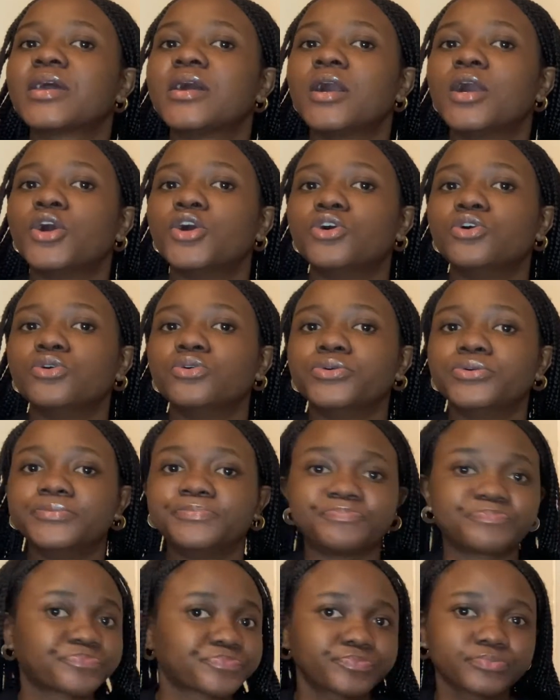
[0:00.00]
"Oh,
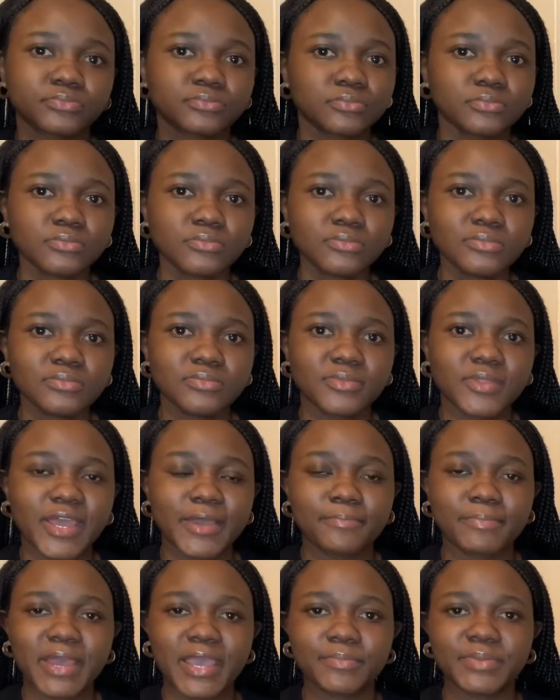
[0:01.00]

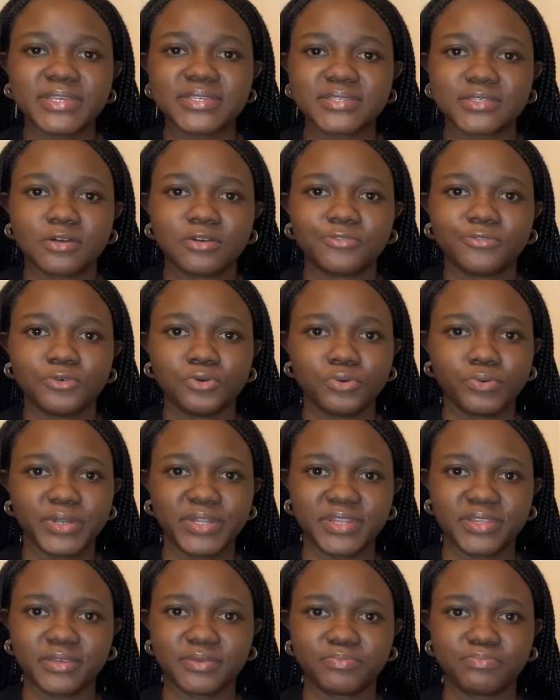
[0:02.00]
I'm by myself," or
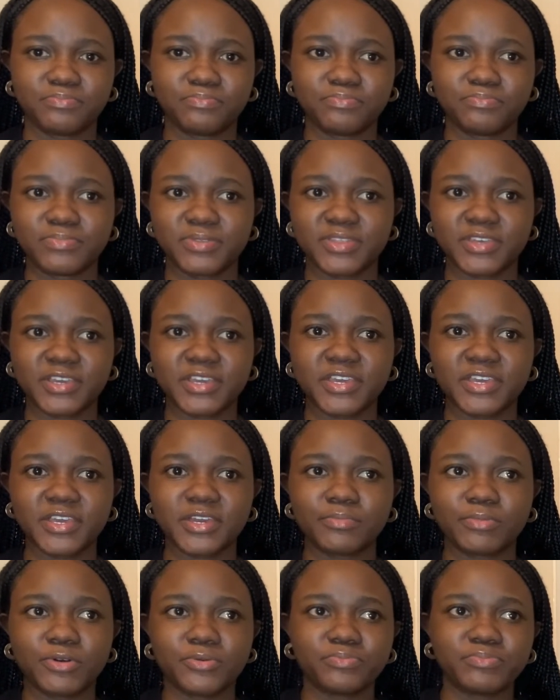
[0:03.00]
when they hear
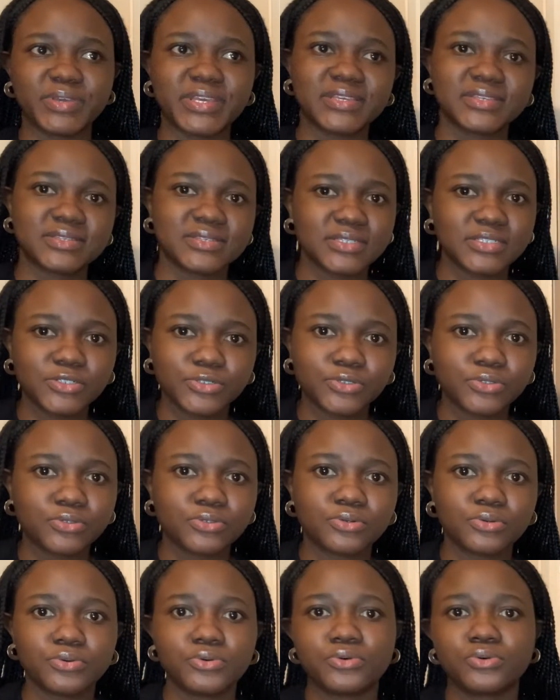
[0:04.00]
about being
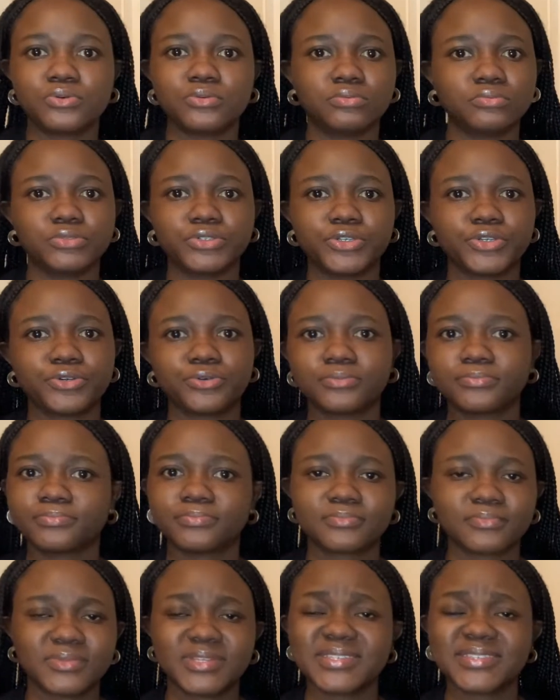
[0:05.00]
single, or
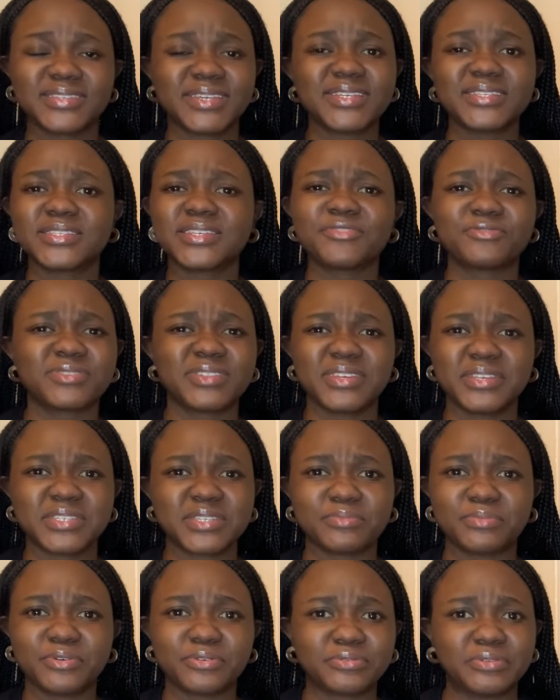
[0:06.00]
these days everything is
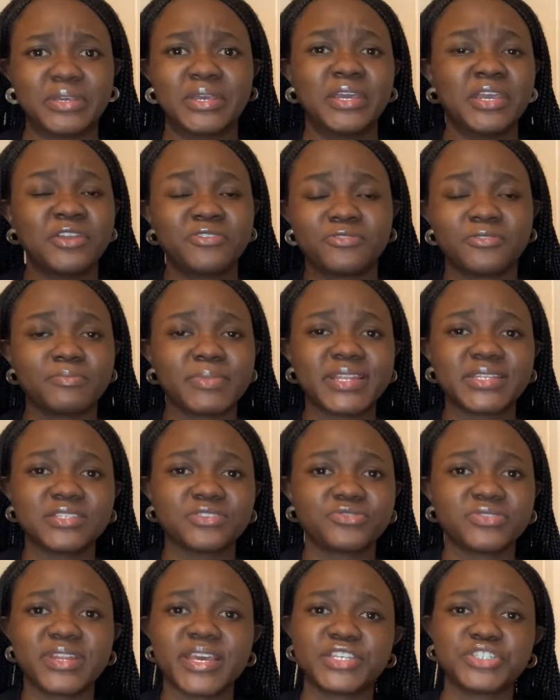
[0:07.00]
about
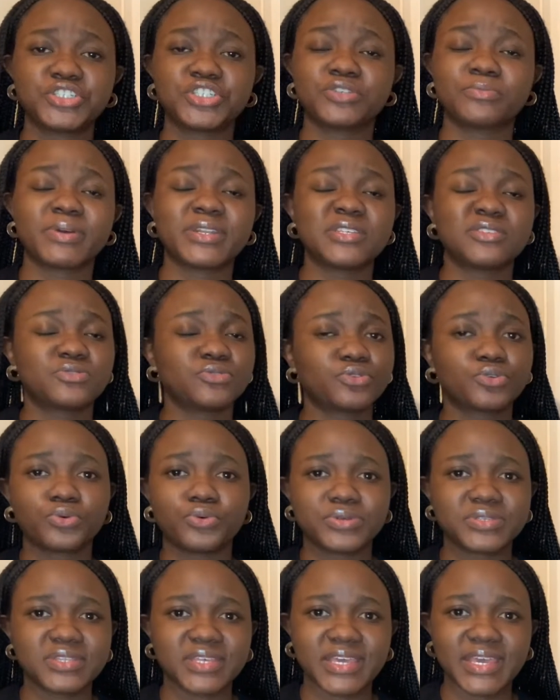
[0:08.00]
romantic relationship, but it's not
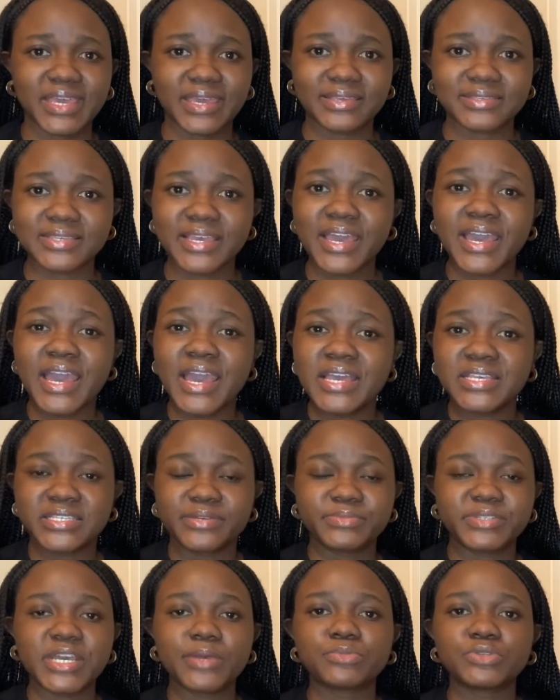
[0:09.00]
always the case.
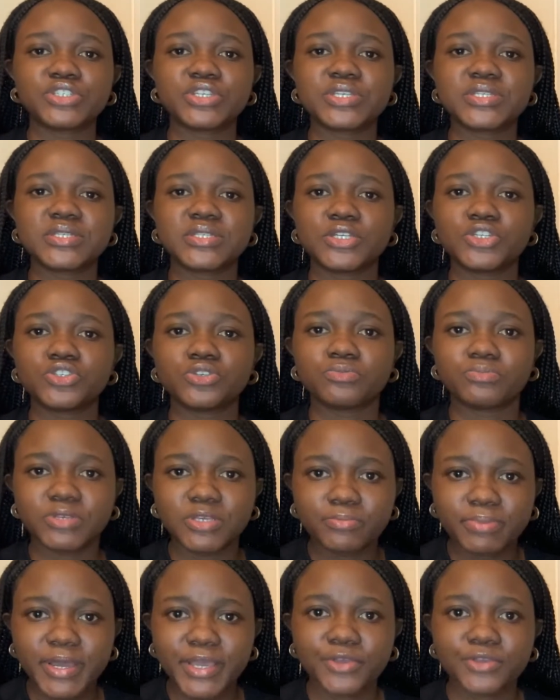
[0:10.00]
Sometimes you just need to
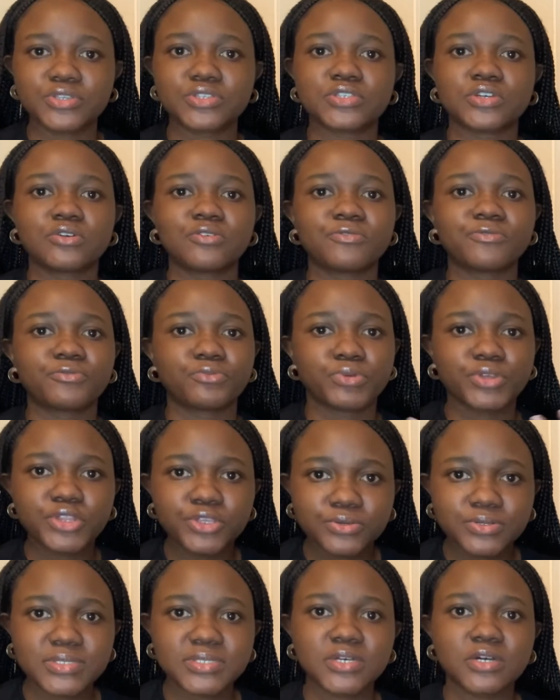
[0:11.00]
be by yourself, with
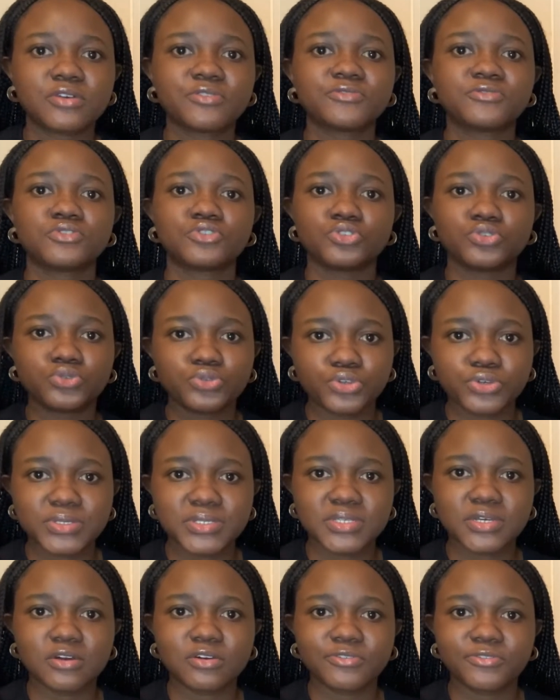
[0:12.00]
yourself, to know
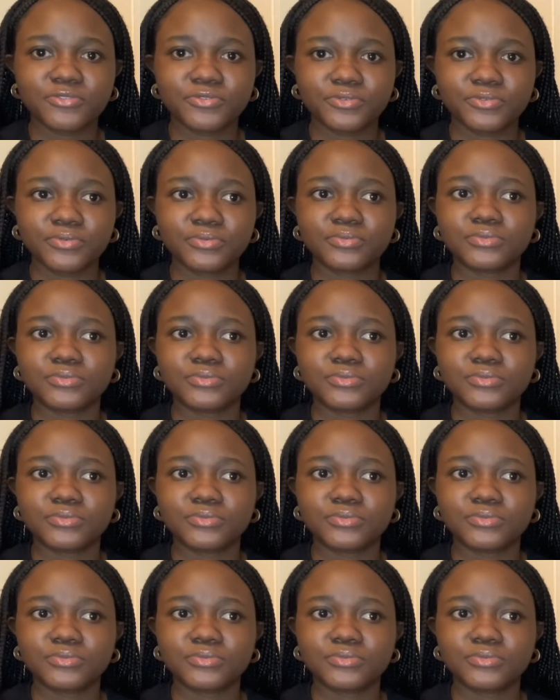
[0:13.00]
yourself, to